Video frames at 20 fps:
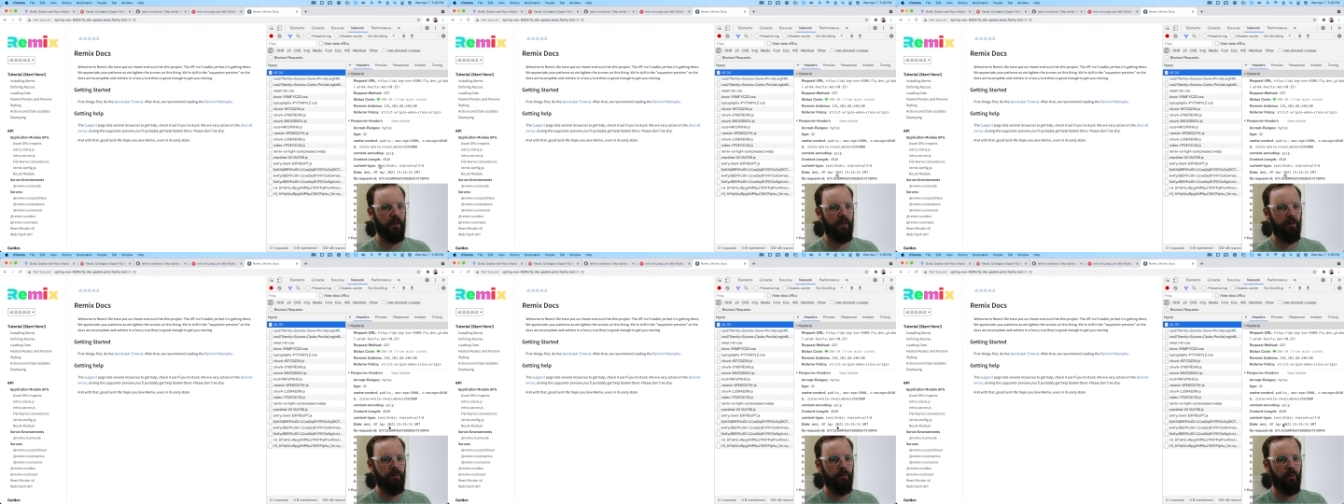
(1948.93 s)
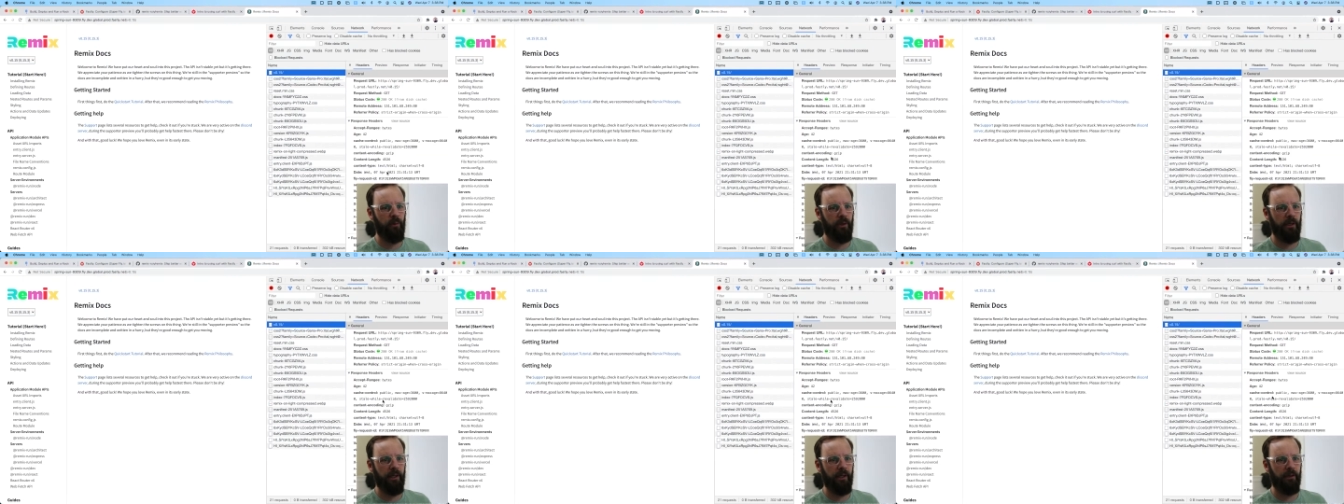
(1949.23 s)
a
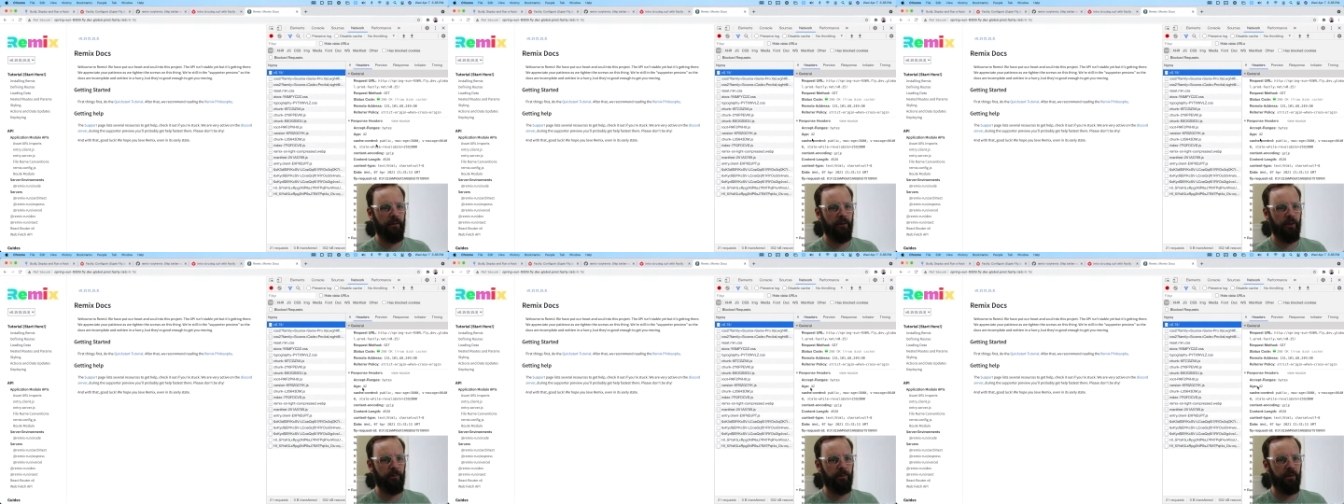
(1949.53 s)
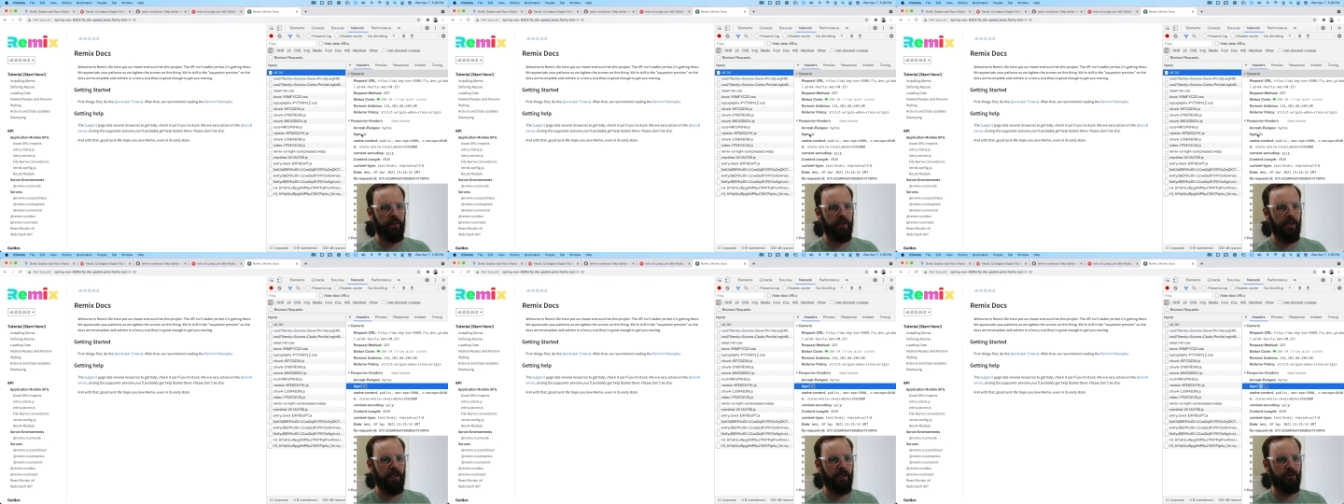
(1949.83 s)
while. It's been
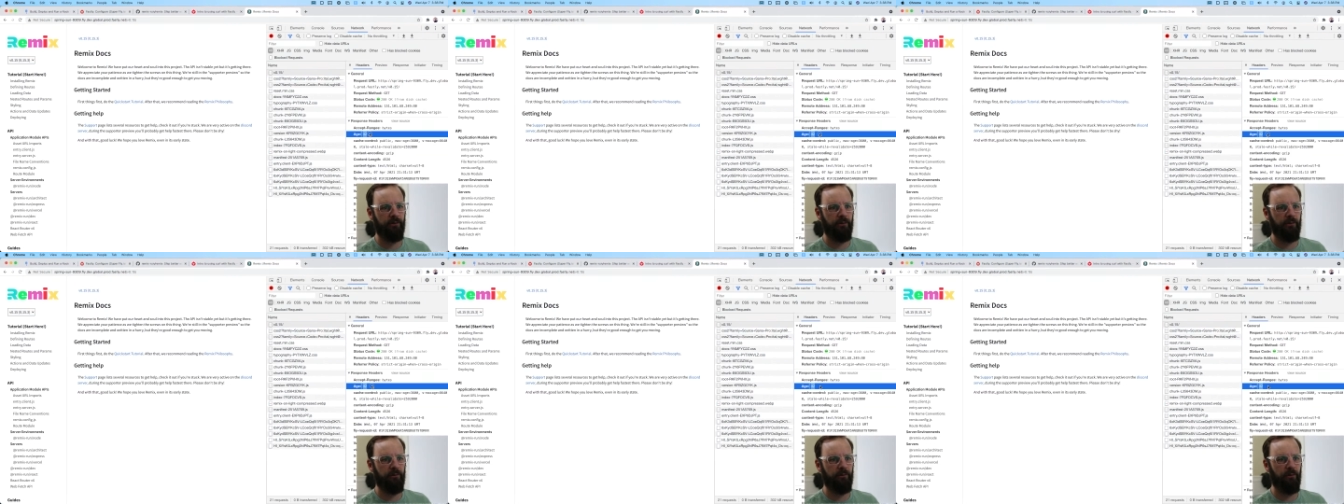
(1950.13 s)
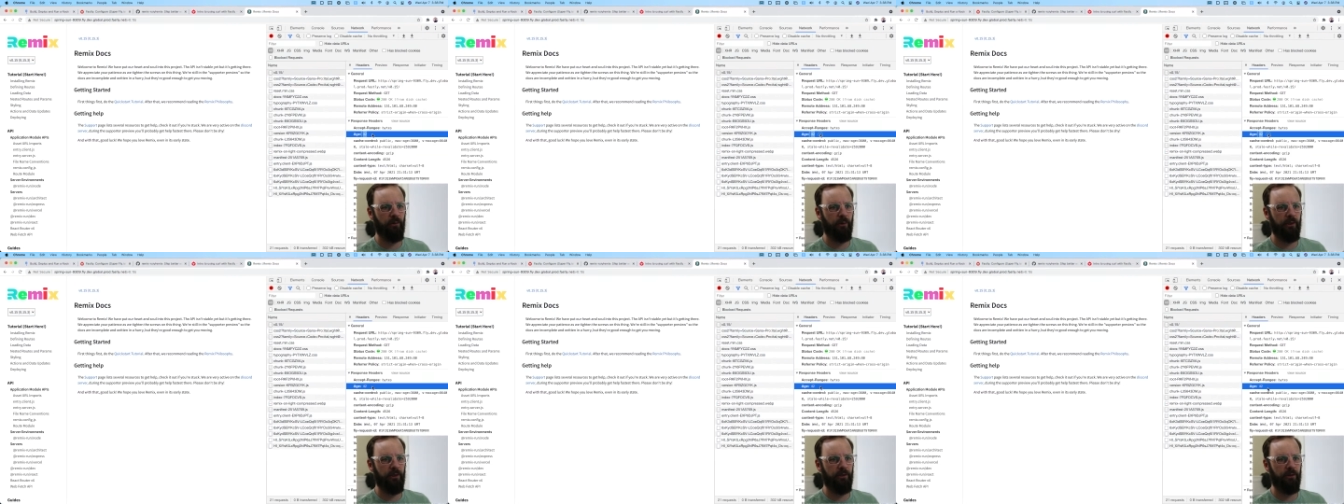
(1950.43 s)
cached for
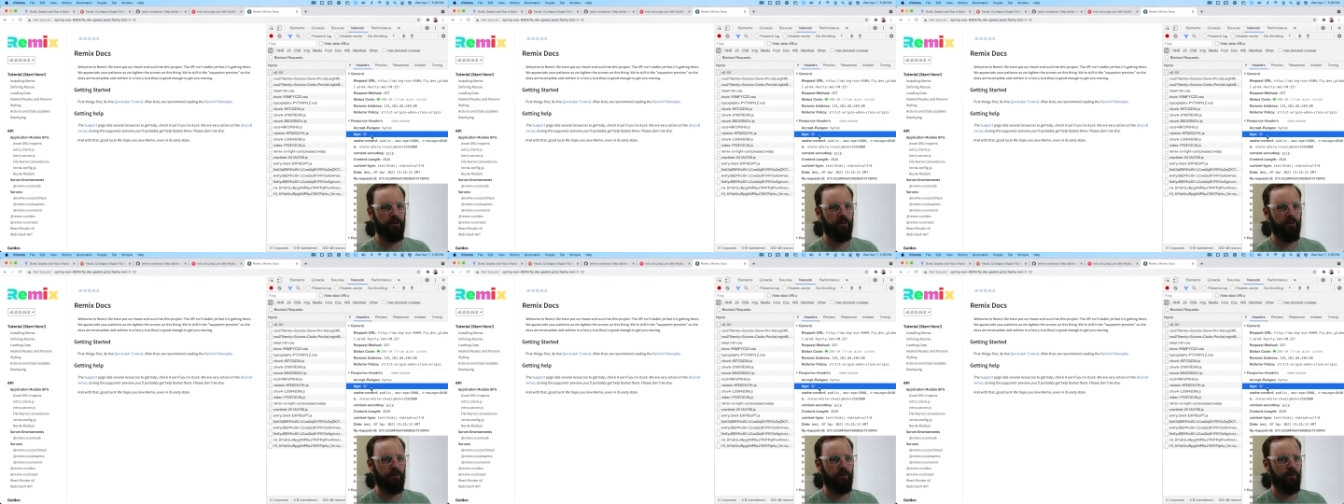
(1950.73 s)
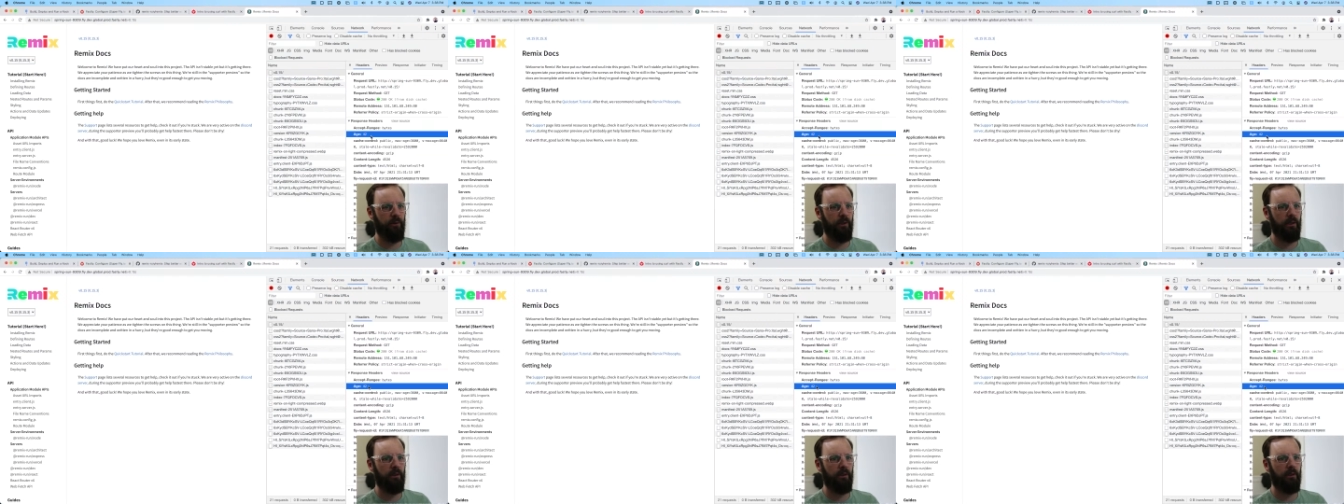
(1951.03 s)
42